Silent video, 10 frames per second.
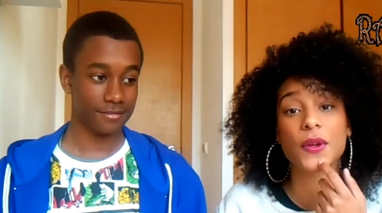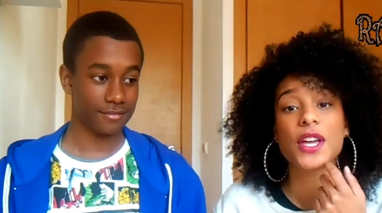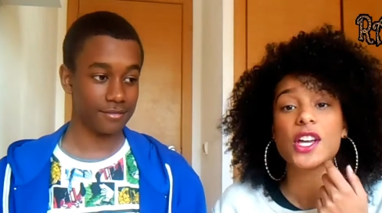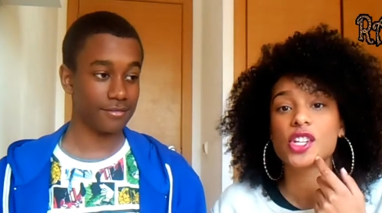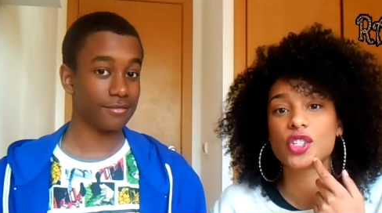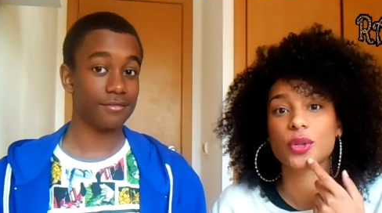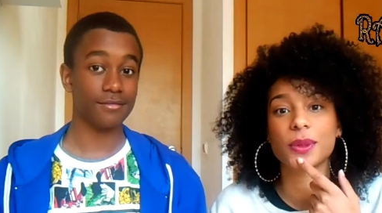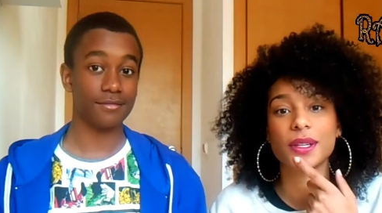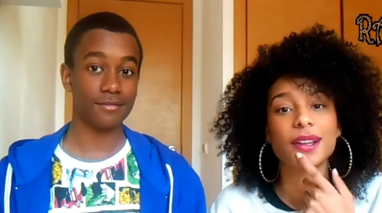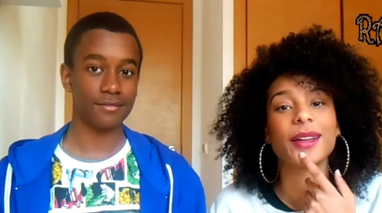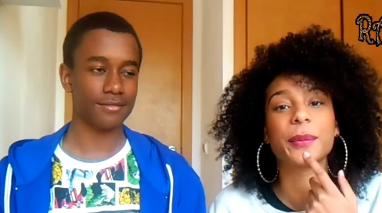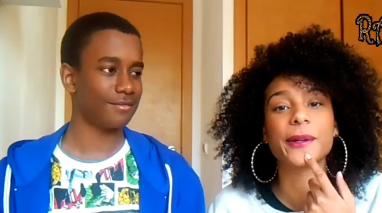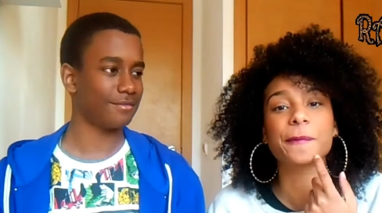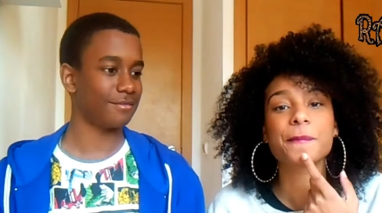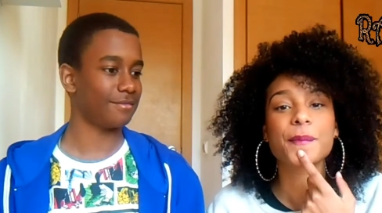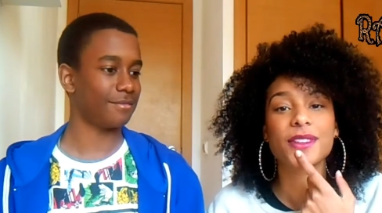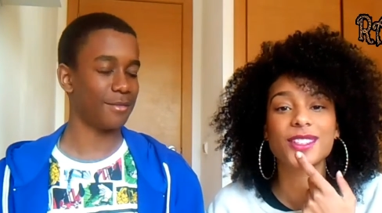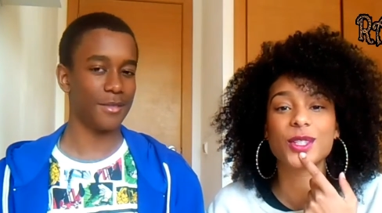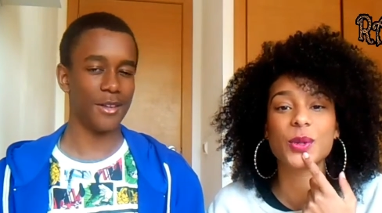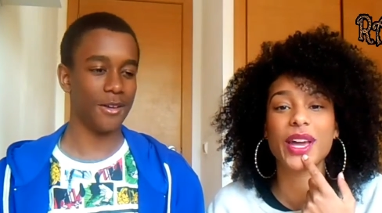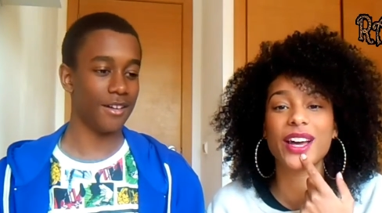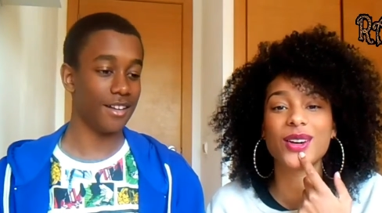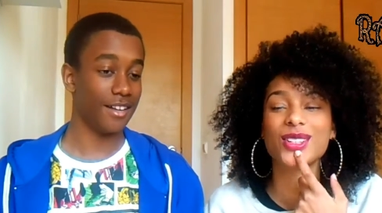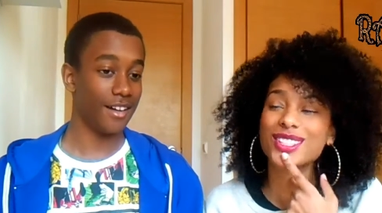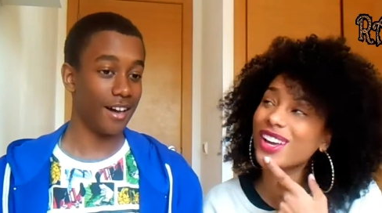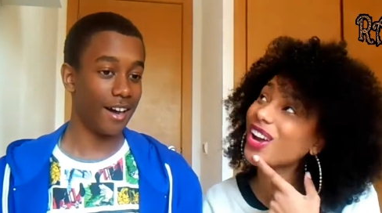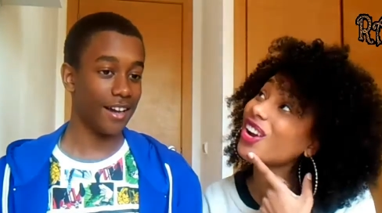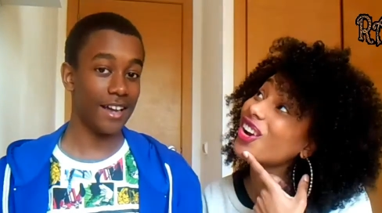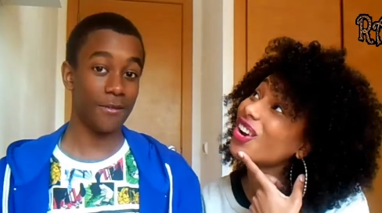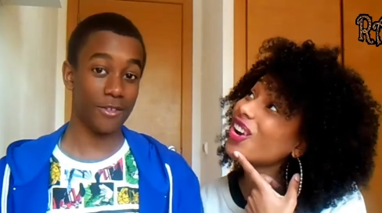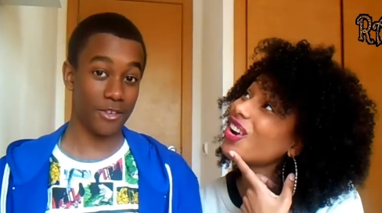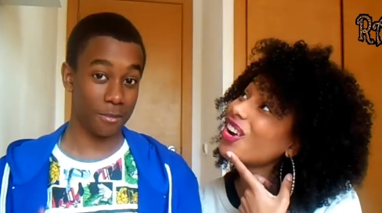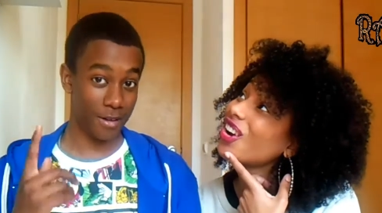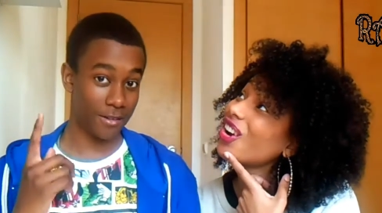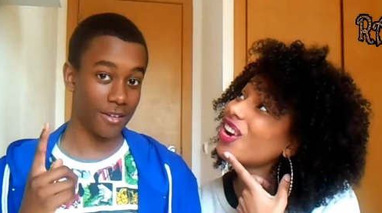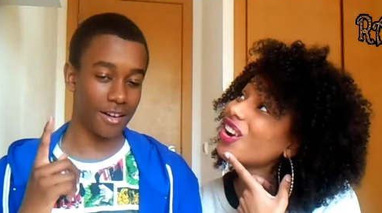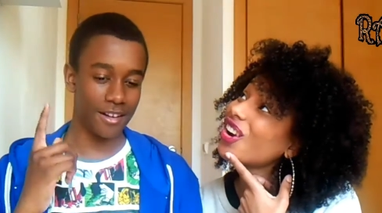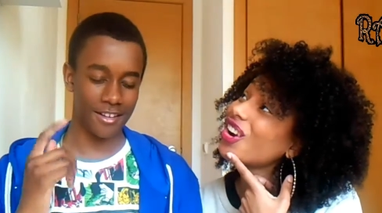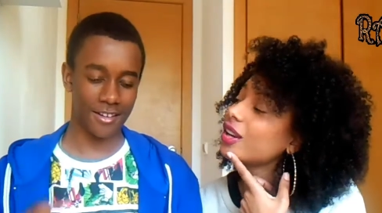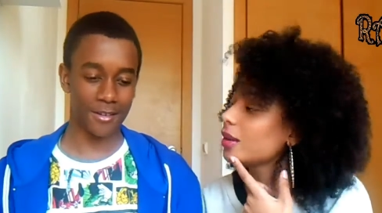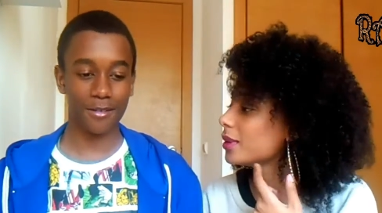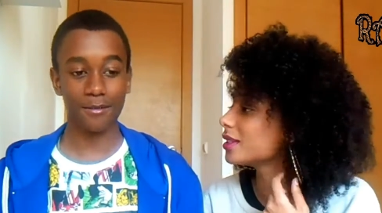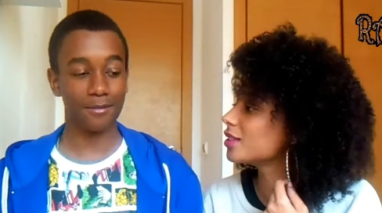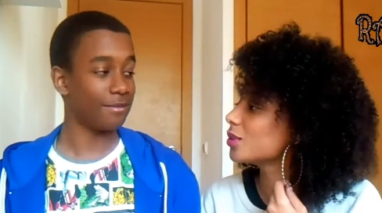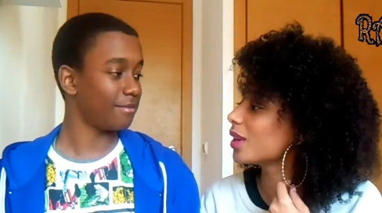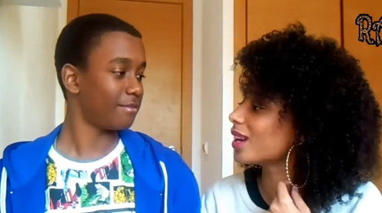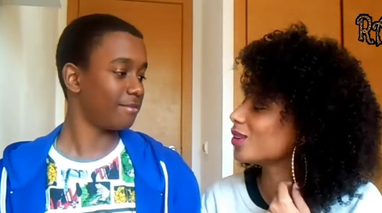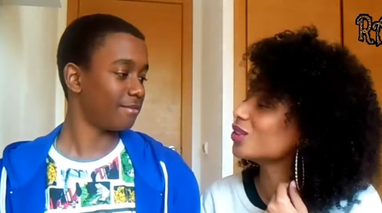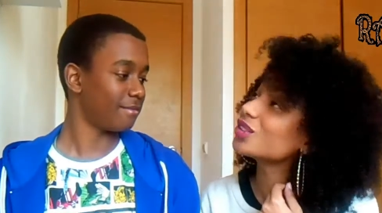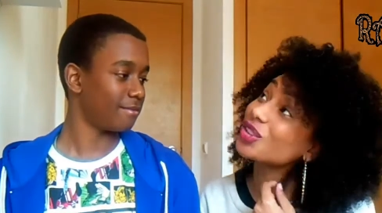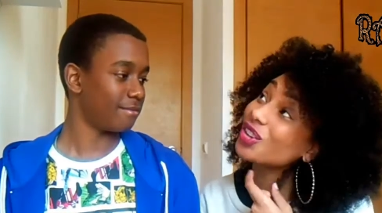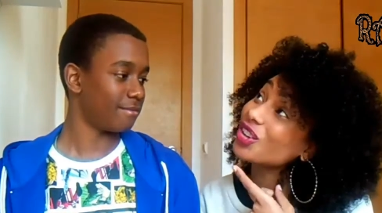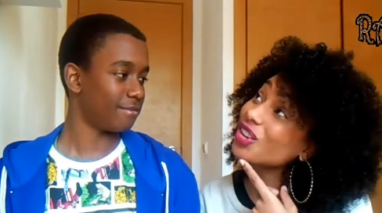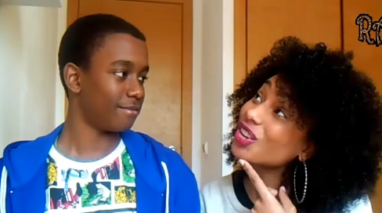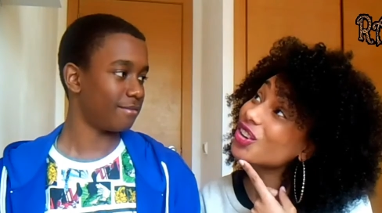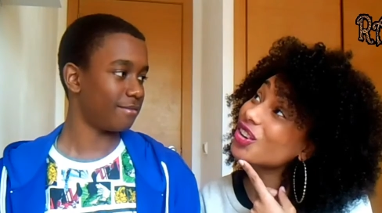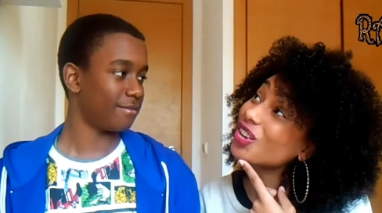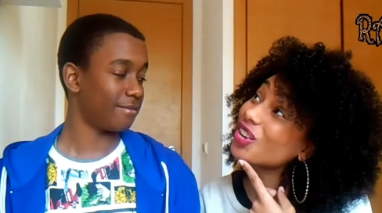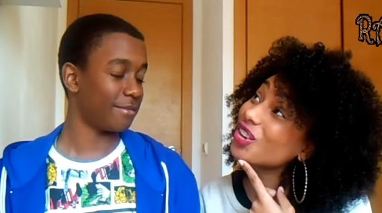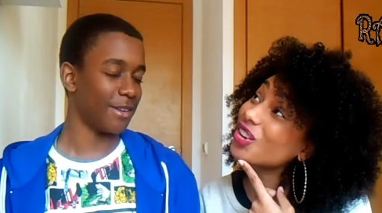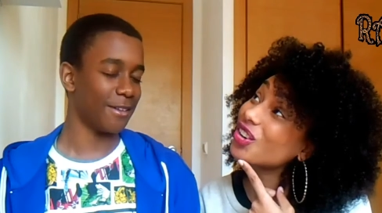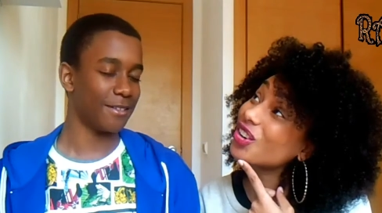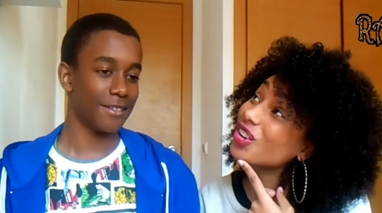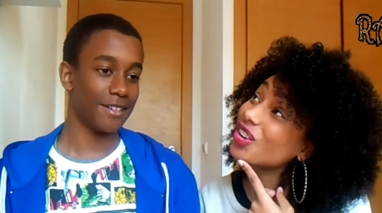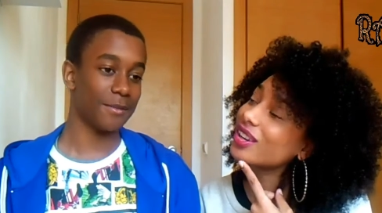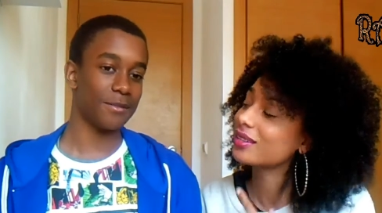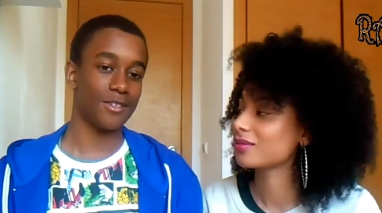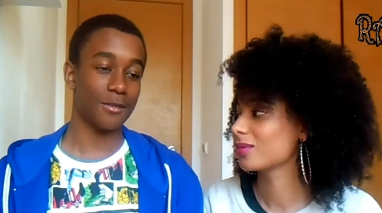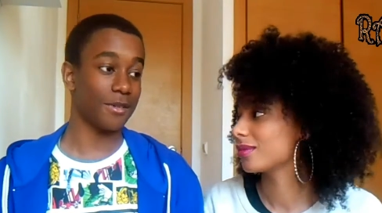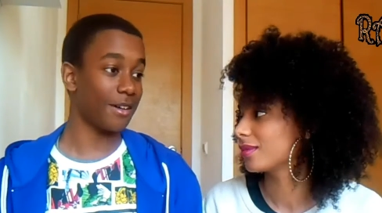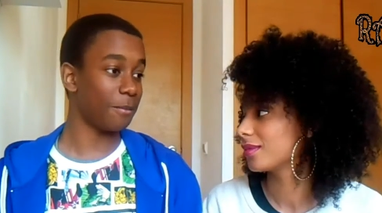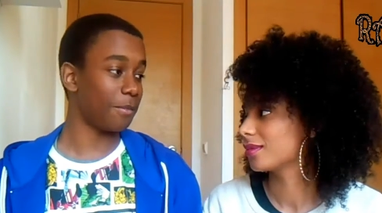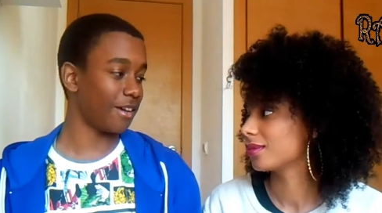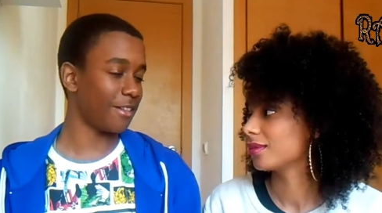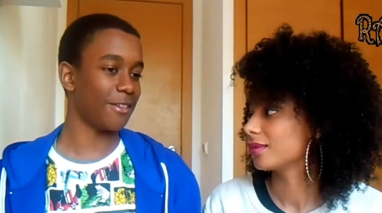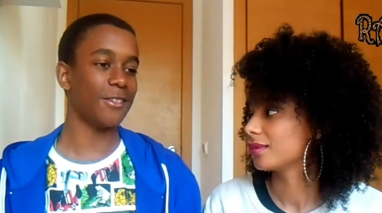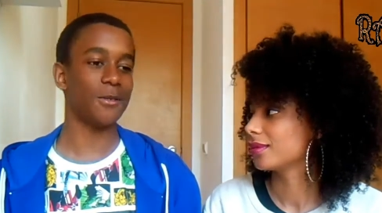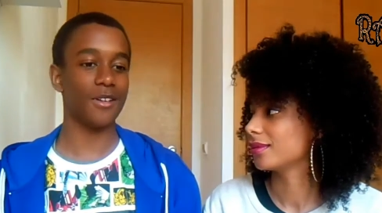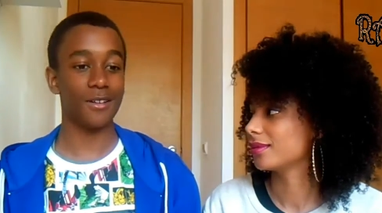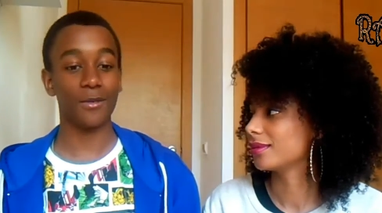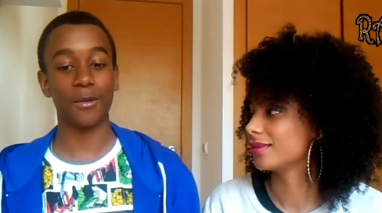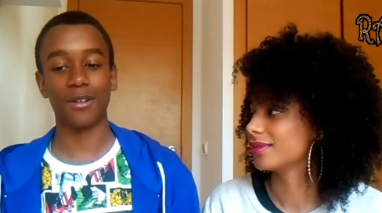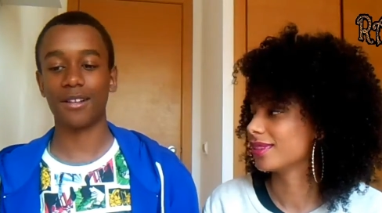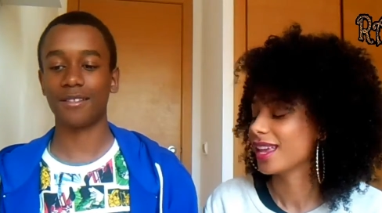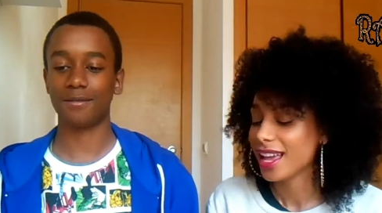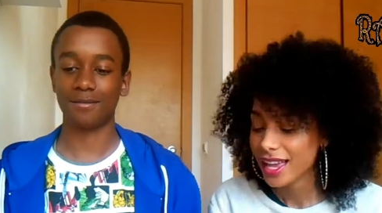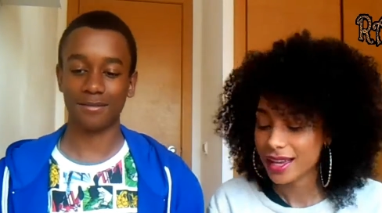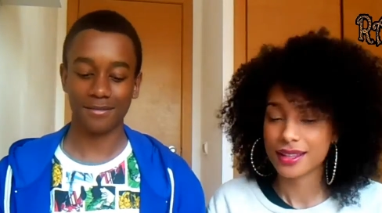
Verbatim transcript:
Speaker 1: he's so stupid like me. The two no, L's.
Speaker 2: I have a superior IQ. Yeah, it's
Speaker 1: the two L's.
Speaker 2: No, I'm I'm better than you in every way.